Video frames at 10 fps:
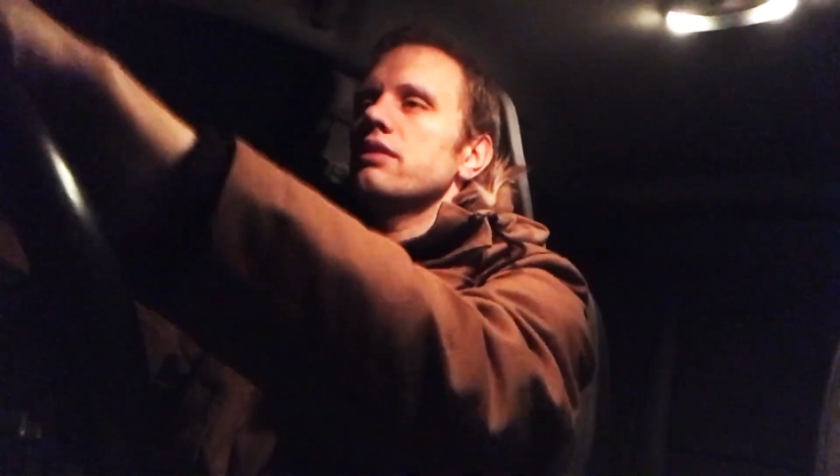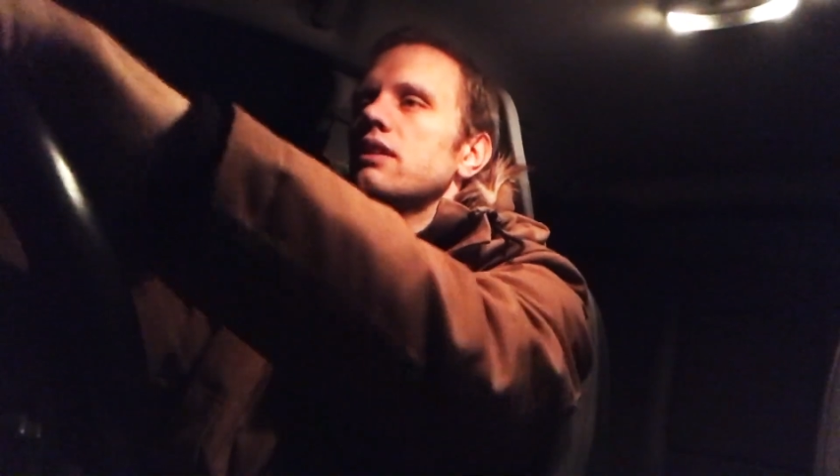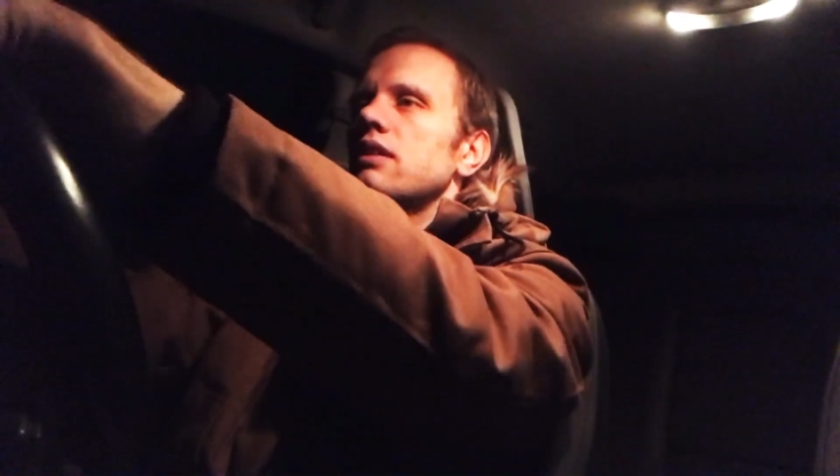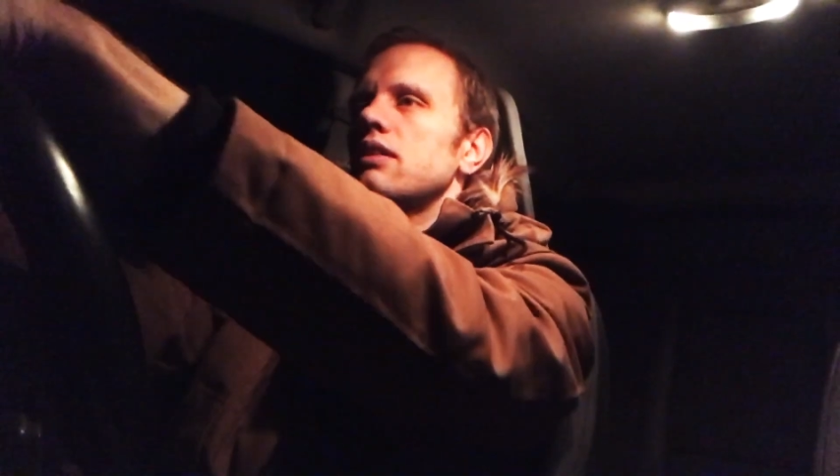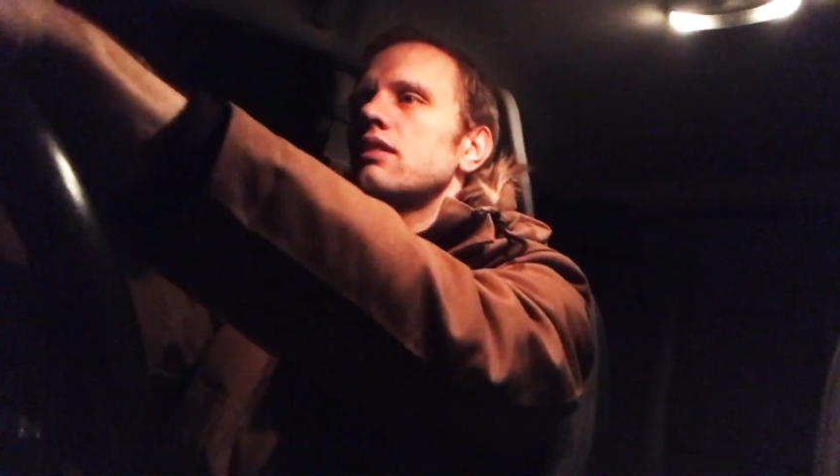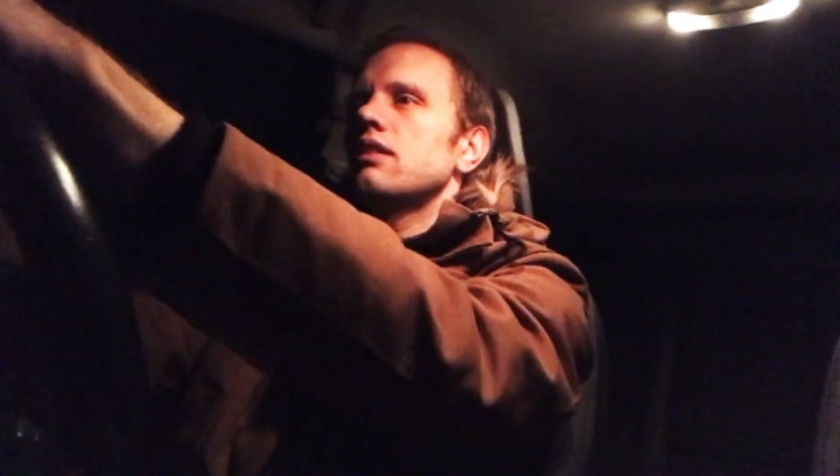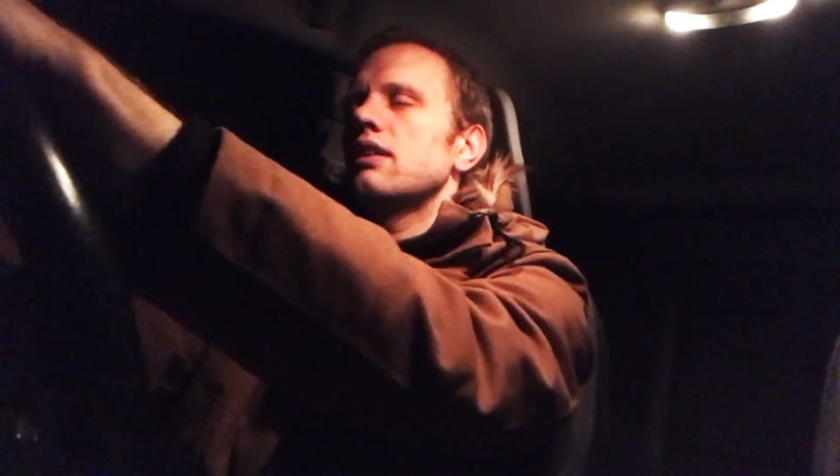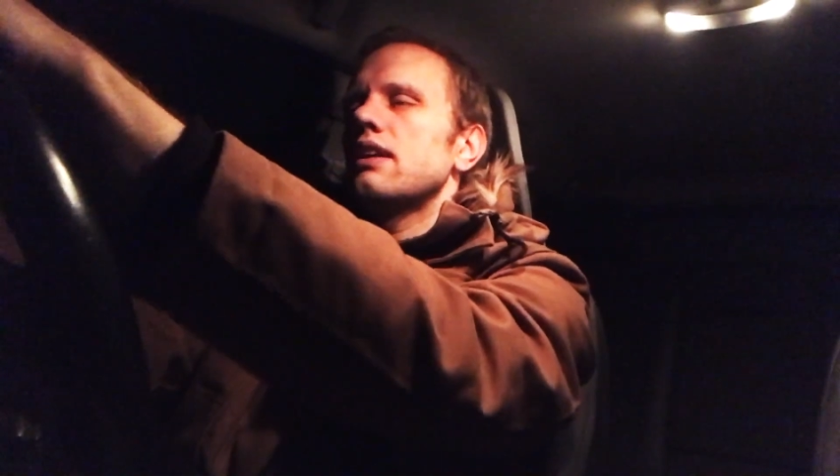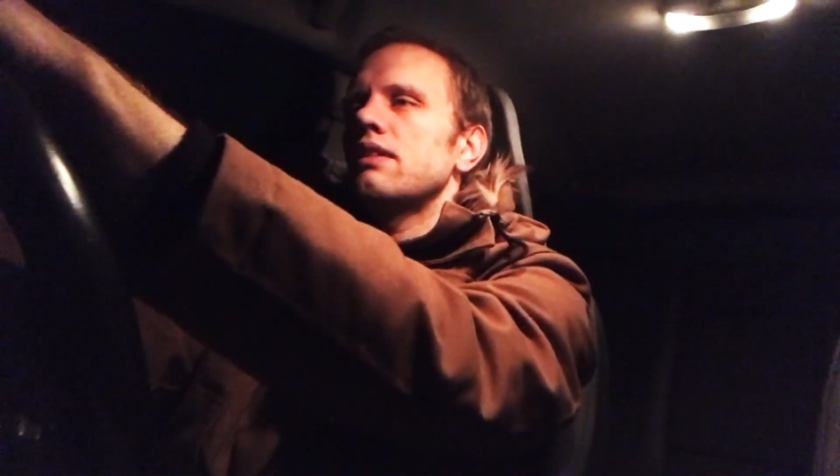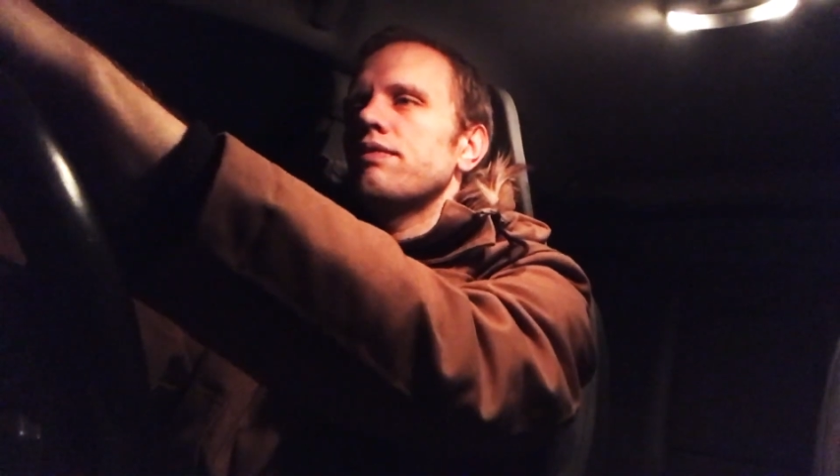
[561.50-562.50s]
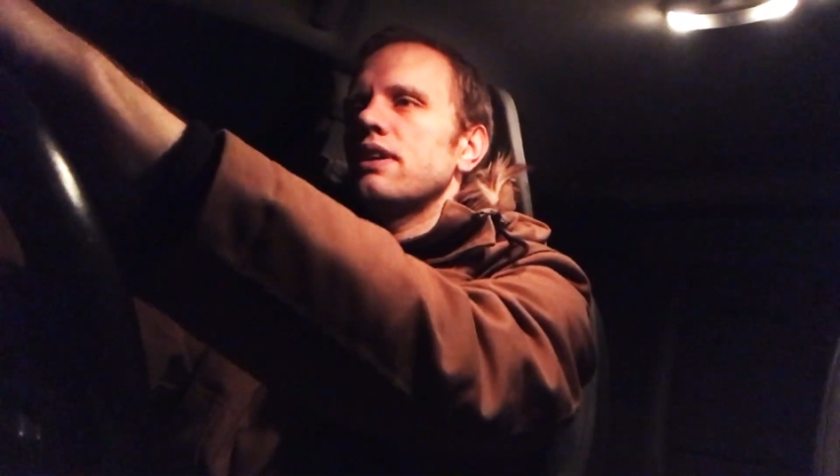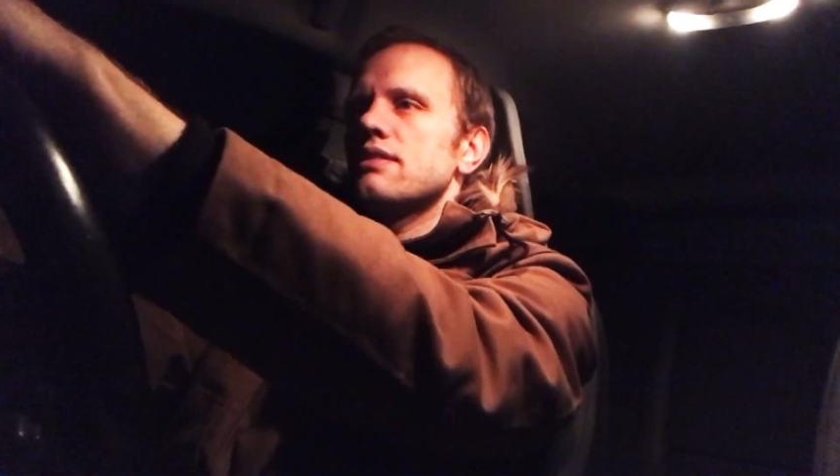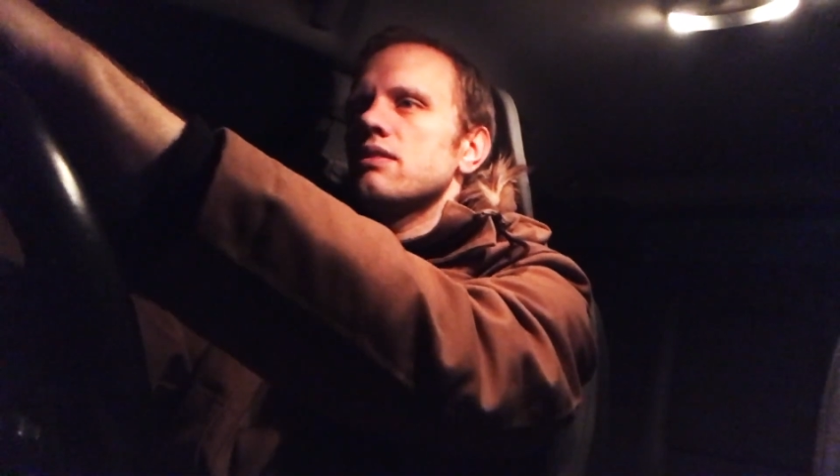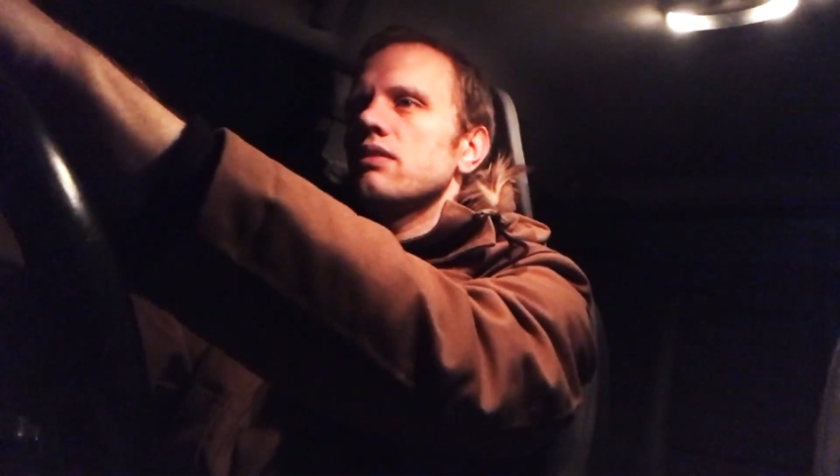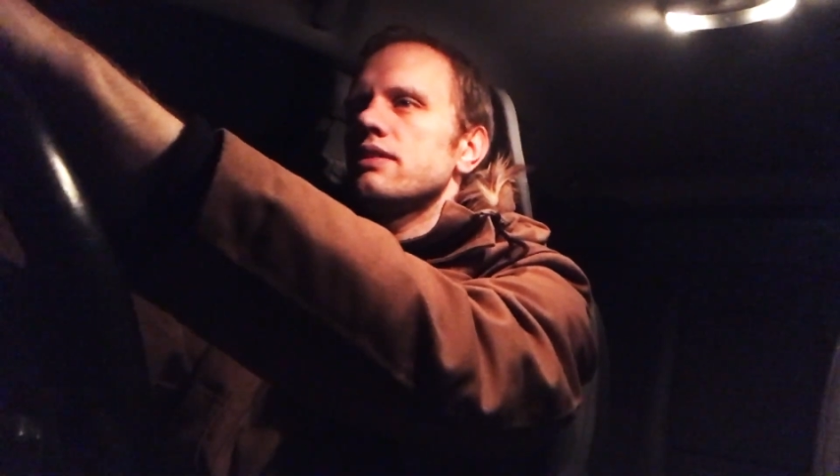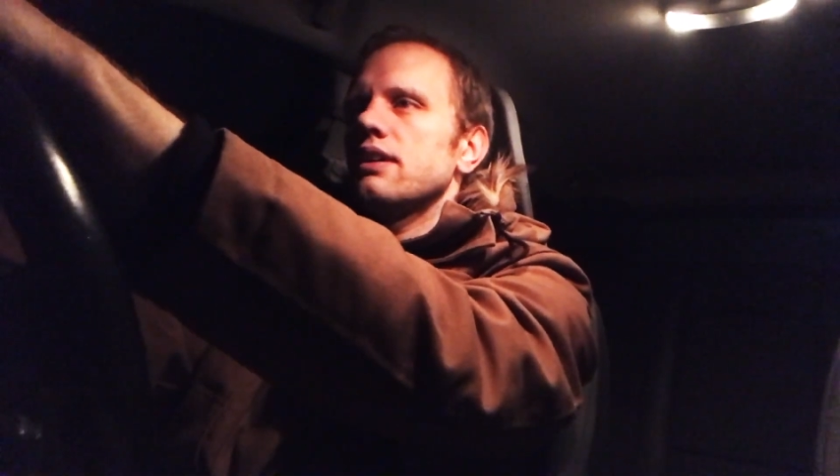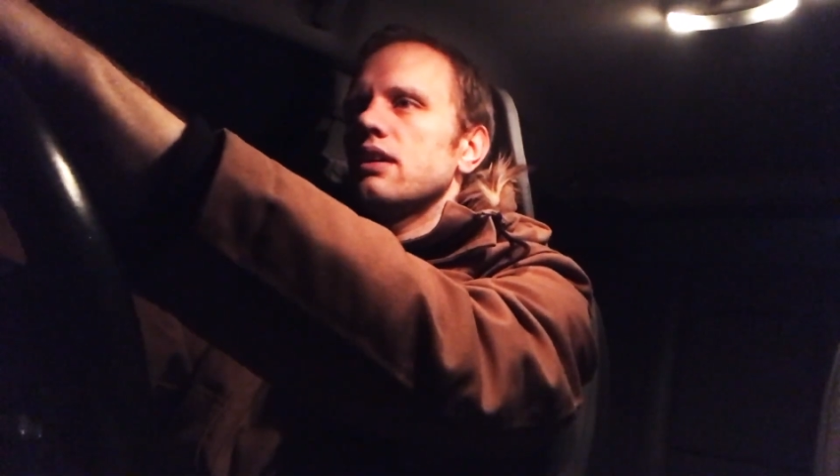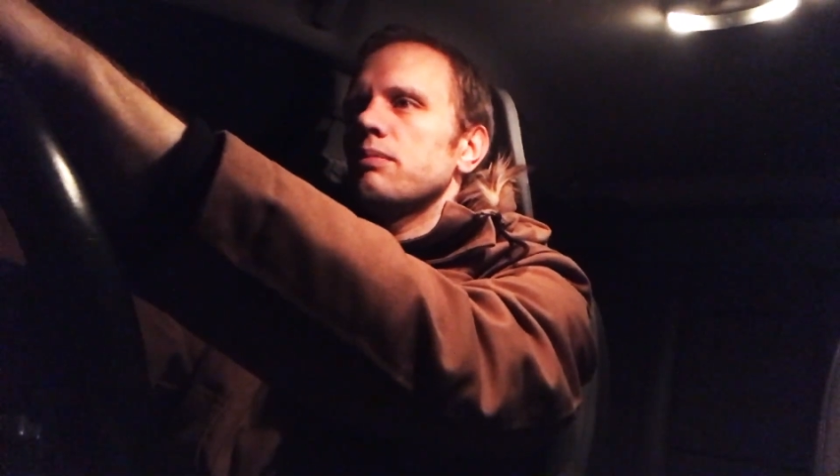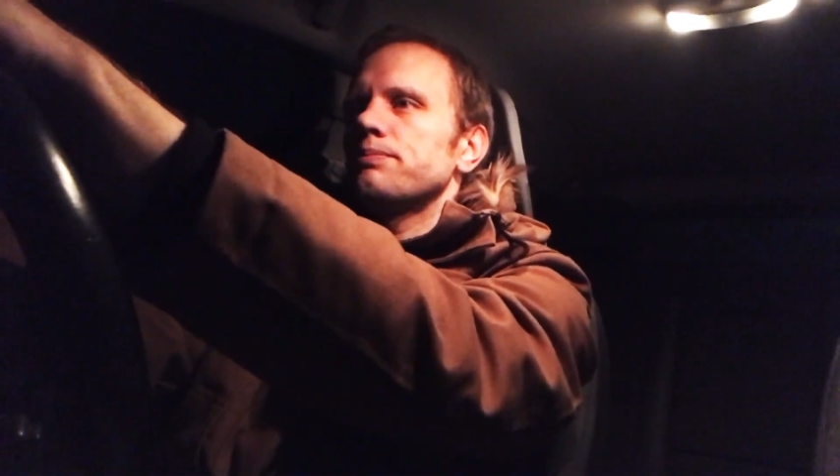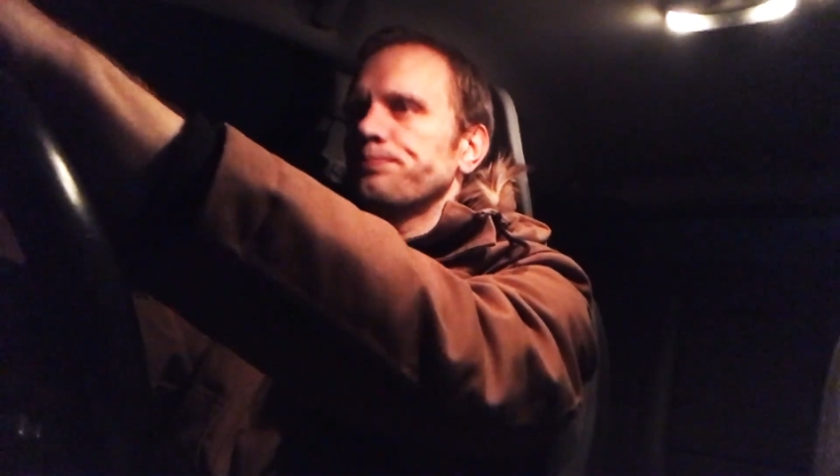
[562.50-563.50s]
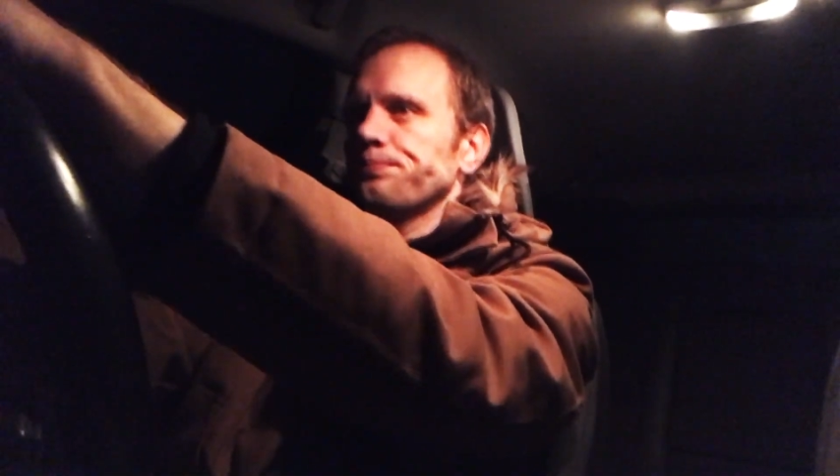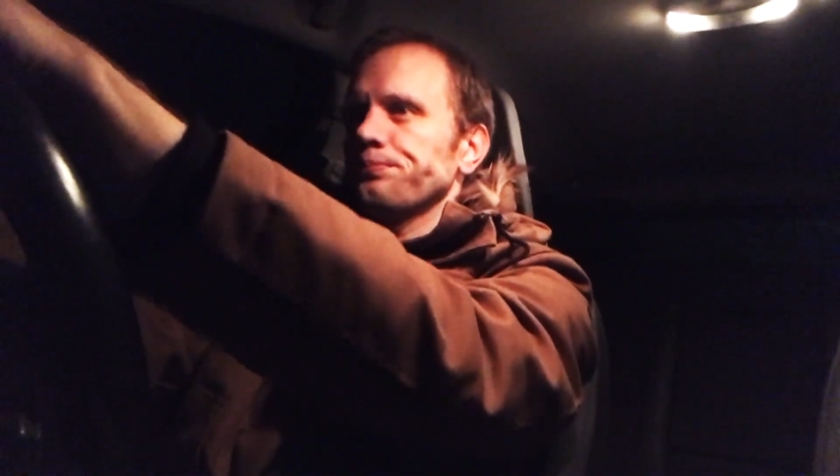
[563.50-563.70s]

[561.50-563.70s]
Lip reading: than getting fancy all the time.